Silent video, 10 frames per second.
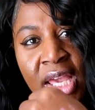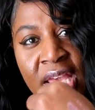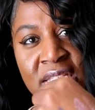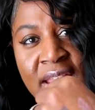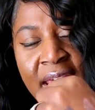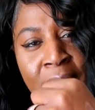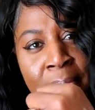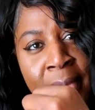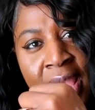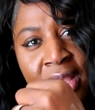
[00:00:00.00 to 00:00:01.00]
it's not
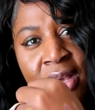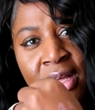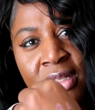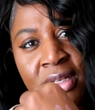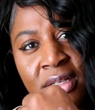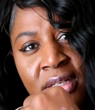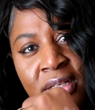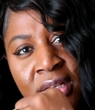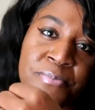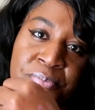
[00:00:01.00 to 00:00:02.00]
a matte color
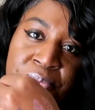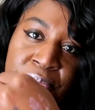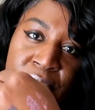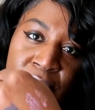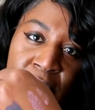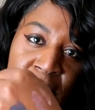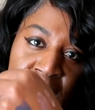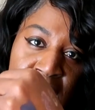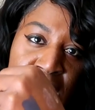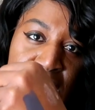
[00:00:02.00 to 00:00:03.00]

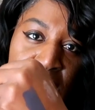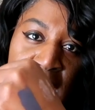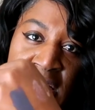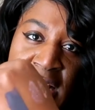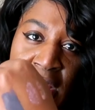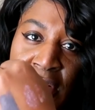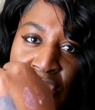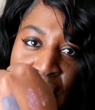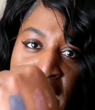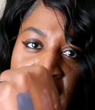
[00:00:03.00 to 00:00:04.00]
so yeah it's not going to
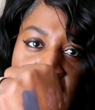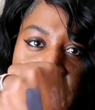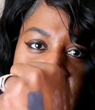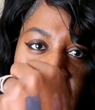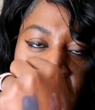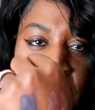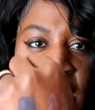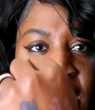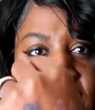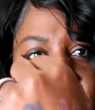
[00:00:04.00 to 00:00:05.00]
dry your lips out but it's